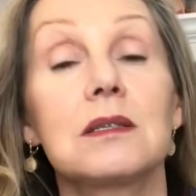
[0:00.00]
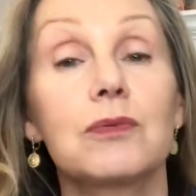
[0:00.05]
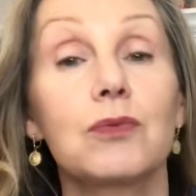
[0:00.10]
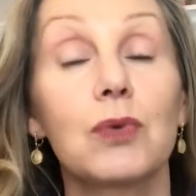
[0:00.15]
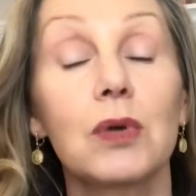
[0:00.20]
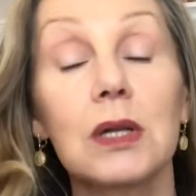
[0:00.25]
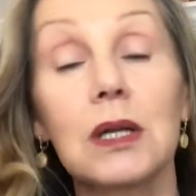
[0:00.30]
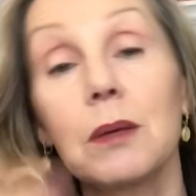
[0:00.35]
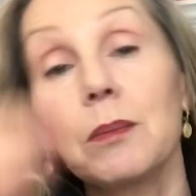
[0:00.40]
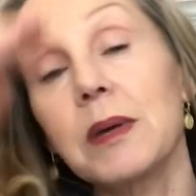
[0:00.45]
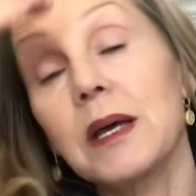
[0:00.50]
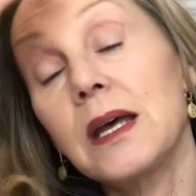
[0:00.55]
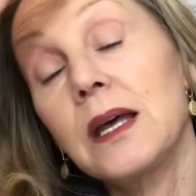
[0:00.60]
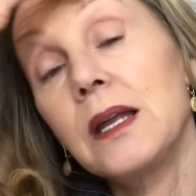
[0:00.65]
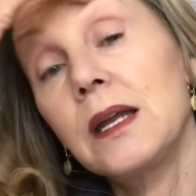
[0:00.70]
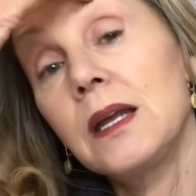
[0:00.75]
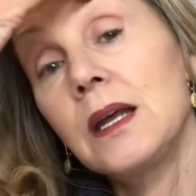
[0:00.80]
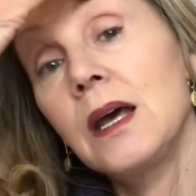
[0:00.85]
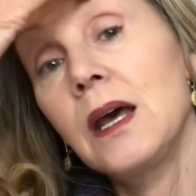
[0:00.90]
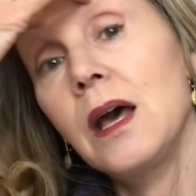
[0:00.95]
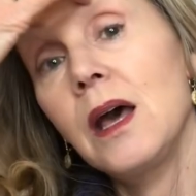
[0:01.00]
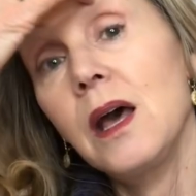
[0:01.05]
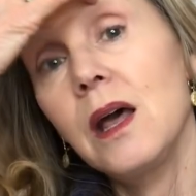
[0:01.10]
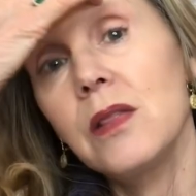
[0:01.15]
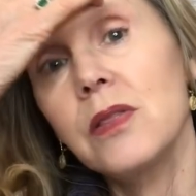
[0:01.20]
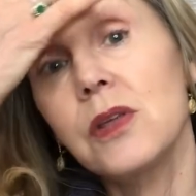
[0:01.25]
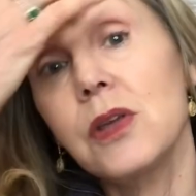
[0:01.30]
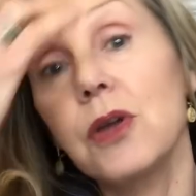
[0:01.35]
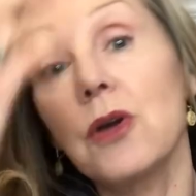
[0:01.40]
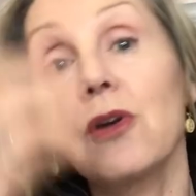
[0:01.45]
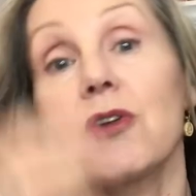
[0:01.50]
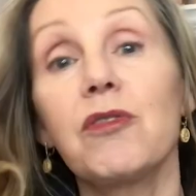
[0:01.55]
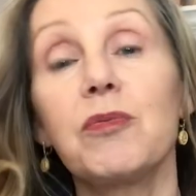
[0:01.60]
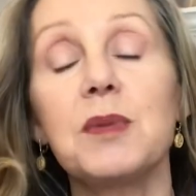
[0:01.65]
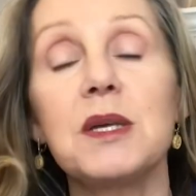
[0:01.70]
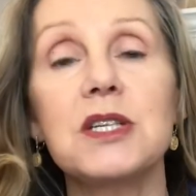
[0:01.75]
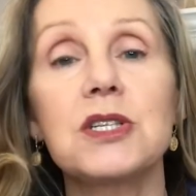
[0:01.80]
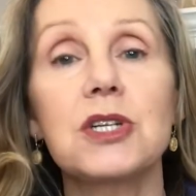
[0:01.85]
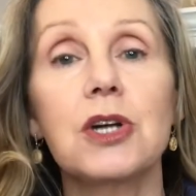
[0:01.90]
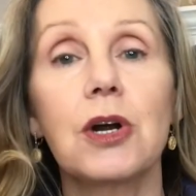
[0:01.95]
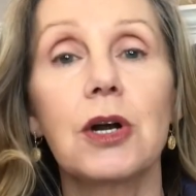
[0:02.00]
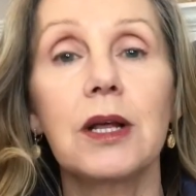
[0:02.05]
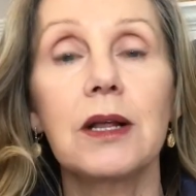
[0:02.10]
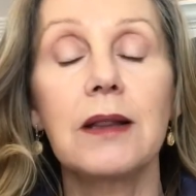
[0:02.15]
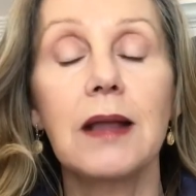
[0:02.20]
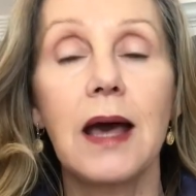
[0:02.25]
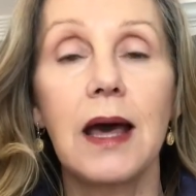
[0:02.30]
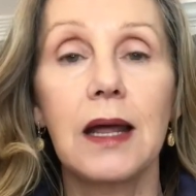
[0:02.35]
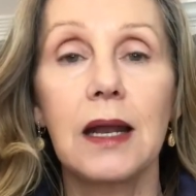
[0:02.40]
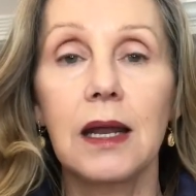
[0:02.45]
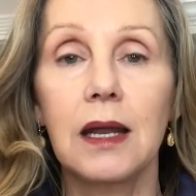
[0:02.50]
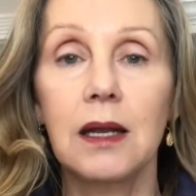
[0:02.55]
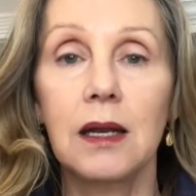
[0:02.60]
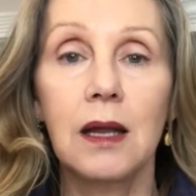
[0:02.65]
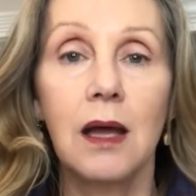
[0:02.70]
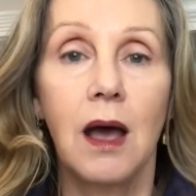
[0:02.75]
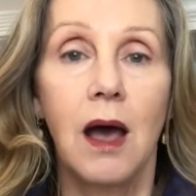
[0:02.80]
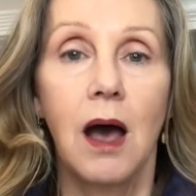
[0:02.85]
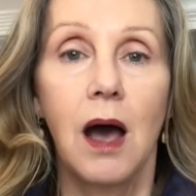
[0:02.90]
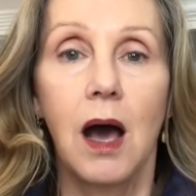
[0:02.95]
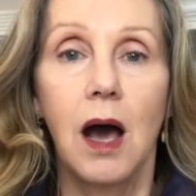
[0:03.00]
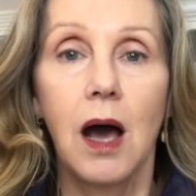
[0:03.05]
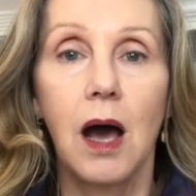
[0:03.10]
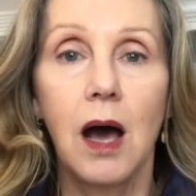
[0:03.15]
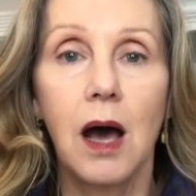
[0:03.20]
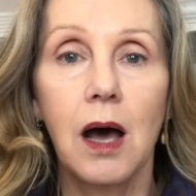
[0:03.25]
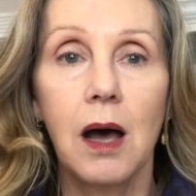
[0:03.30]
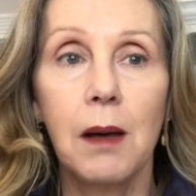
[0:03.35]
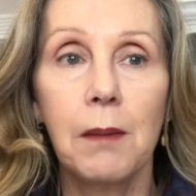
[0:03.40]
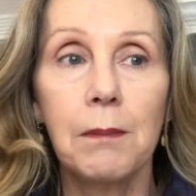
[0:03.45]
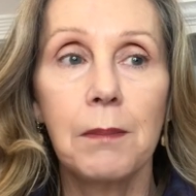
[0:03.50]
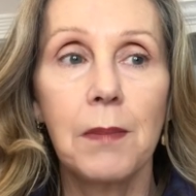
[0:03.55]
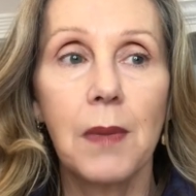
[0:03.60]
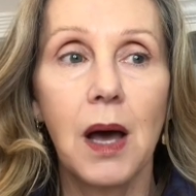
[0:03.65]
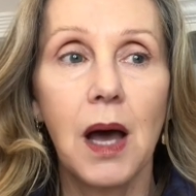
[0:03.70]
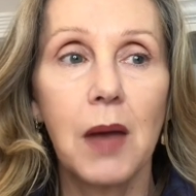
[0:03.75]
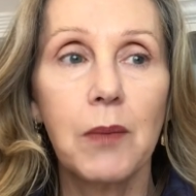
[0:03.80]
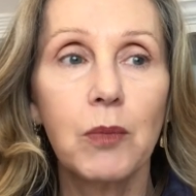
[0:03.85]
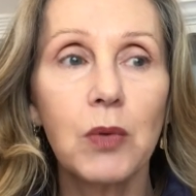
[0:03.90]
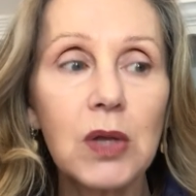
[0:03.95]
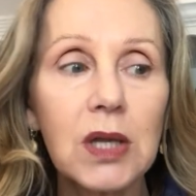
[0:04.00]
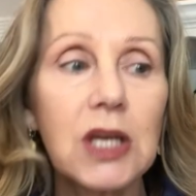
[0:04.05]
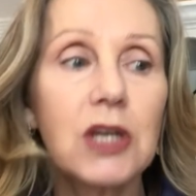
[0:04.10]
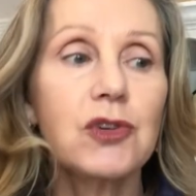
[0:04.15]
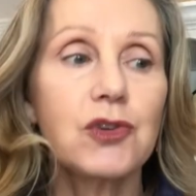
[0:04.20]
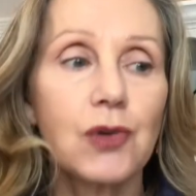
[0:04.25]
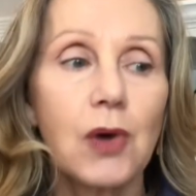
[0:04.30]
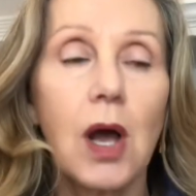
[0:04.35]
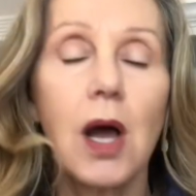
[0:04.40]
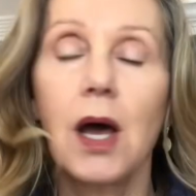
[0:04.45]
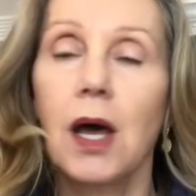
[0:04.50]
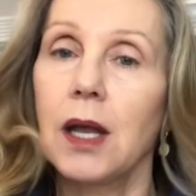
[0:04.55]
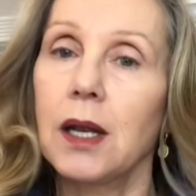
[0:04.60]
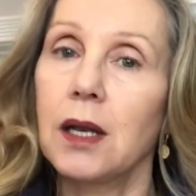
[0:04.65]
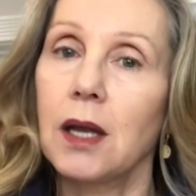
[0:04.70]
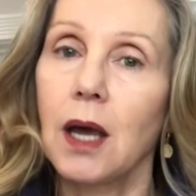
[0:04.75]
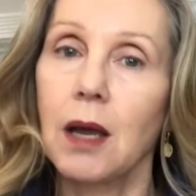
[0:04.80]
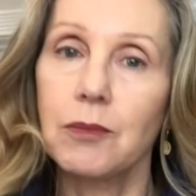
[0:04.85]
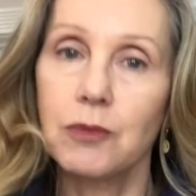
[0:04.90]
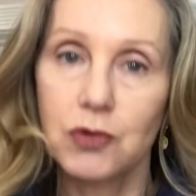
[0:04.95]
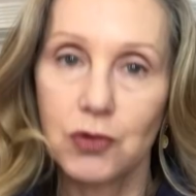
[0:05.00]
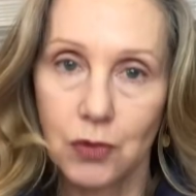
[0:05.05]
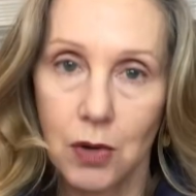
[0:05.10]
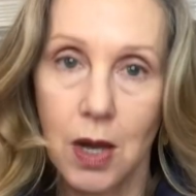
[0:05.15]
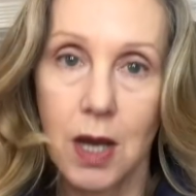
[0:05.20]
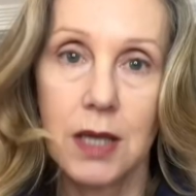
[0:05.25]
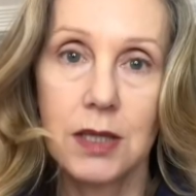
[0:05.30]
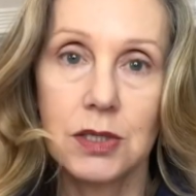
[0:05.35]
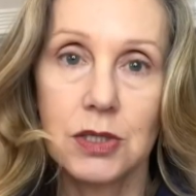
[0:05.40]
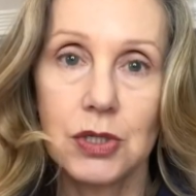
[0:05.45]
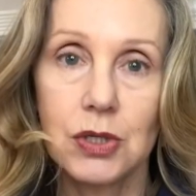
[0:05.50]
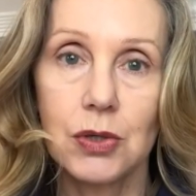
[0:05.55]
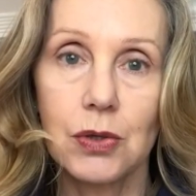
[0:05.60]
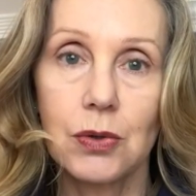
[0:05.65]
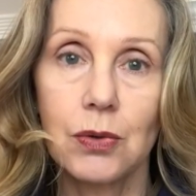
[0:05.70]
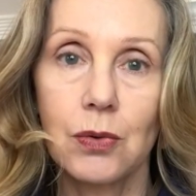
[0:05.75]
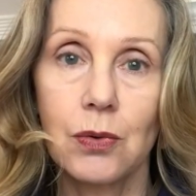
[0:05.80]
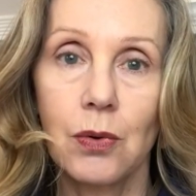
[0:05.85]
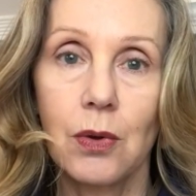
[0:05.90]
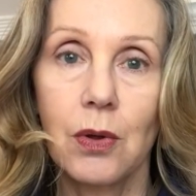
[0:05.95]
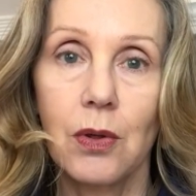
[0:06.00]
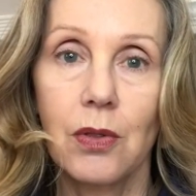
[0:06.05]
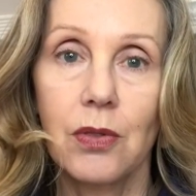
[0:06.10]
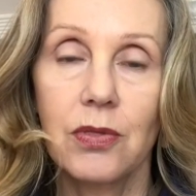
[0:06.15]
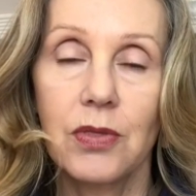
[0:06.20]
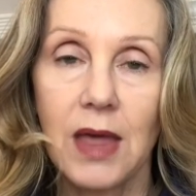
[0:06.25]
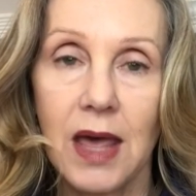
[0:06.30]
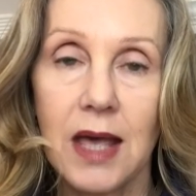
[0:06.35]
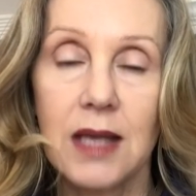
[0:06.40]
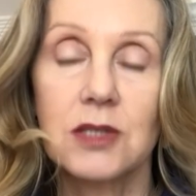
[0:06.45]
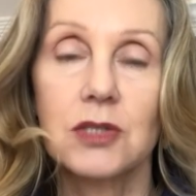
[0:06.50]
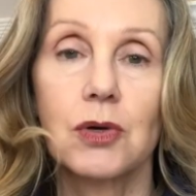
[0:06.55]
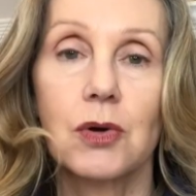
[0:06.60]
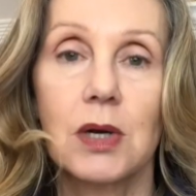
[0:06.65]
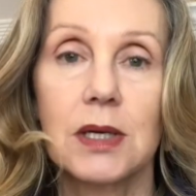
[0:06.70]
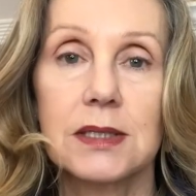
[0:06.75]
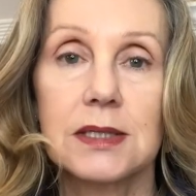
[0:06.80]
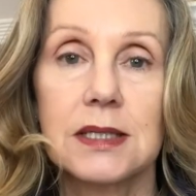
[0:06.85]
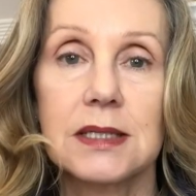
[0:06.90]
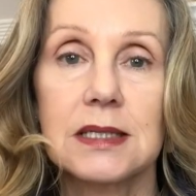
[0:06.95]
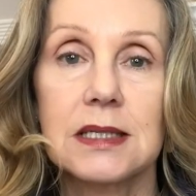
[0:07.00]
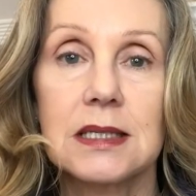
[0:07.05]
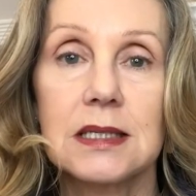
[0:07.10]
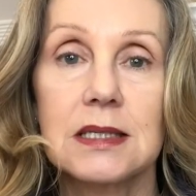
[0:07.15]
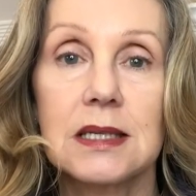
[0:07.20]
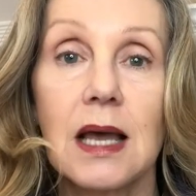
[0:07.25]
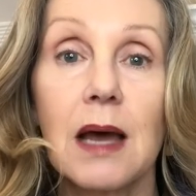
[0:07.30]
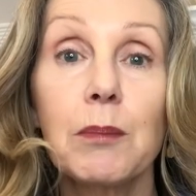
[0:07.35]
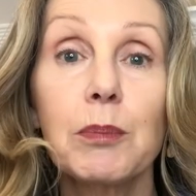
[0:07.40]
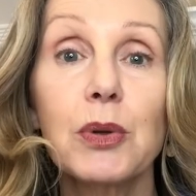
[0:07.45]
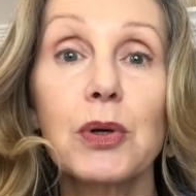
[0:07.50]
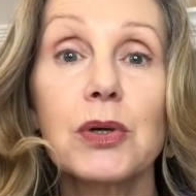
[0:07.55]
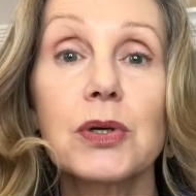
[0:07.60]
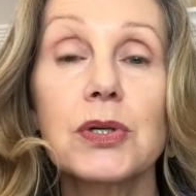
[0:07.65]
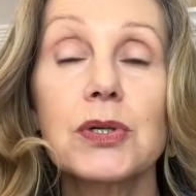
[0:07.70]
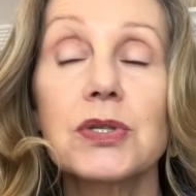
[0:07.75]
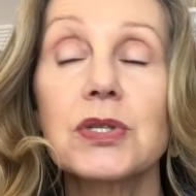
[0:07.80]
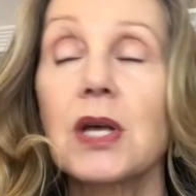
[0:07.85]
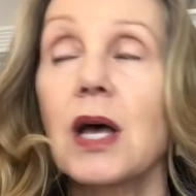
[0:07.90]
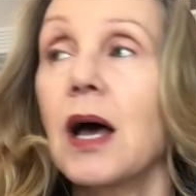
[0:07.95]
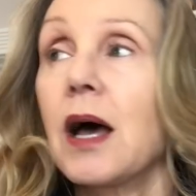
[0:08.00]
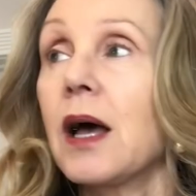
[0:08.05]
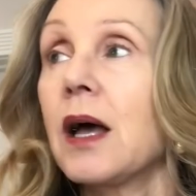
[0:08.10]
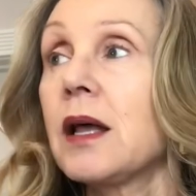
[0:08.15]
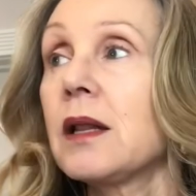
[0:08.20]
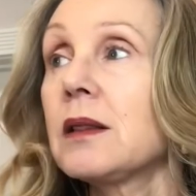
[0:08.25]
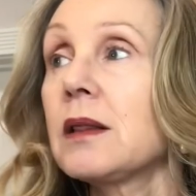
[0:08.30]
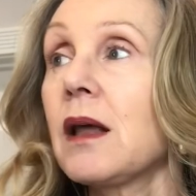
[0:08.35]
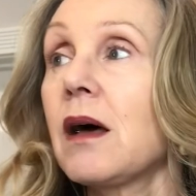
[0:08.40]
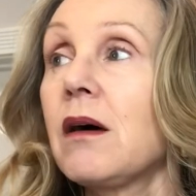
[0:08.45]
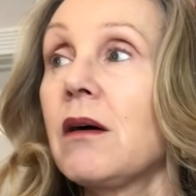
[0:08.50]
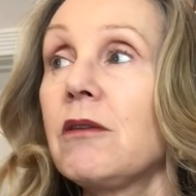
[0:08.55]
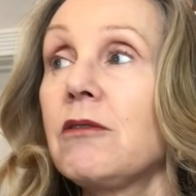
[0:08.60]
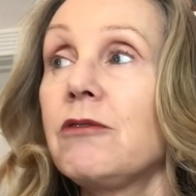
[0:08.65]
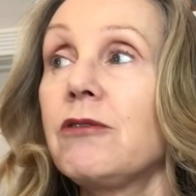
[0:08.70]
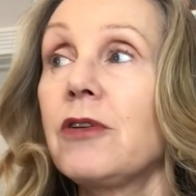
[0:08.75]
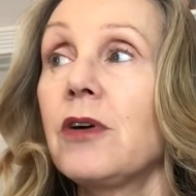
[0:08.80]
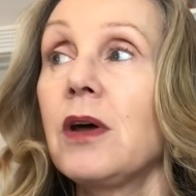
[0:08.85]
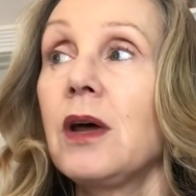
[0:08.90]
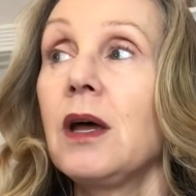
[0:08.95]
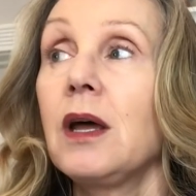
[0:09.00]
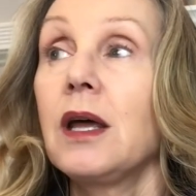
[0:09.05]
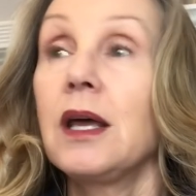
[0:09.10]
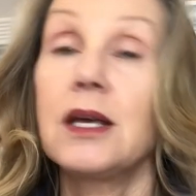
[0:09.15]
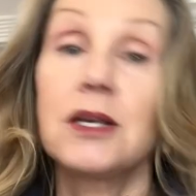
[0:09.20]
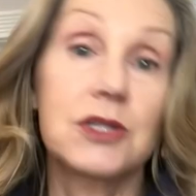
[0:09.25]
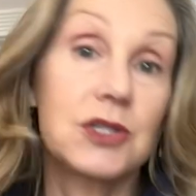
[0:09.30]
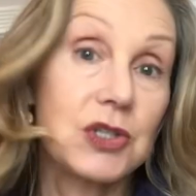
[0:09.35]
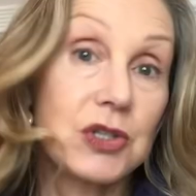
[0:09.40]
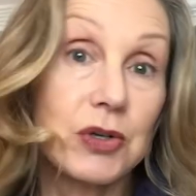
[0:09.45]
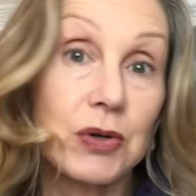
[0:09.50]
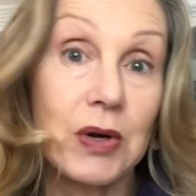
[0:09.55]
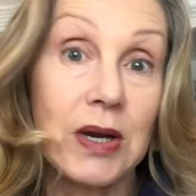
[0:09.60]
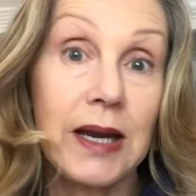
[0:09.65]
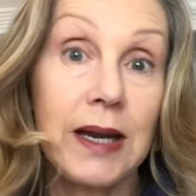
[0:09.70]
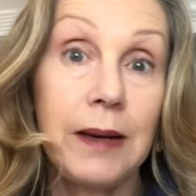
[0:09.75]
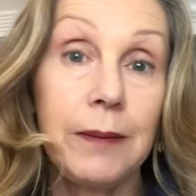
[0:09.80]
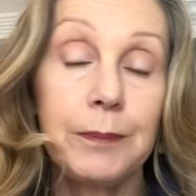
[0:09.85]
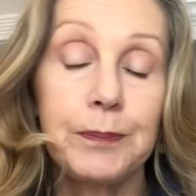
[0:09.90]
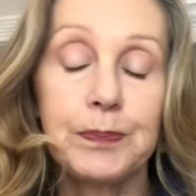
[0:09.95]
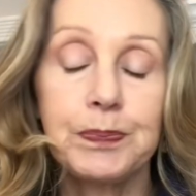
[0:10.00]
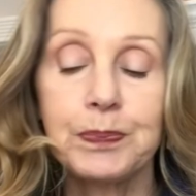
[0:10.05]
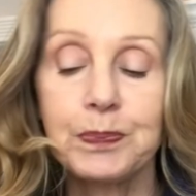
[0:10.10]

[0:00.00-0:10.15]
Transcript: has really been the year of me starting that. And um, I'm really drawn. I'm drawn to the Hands Across the Sea samplers. I love history.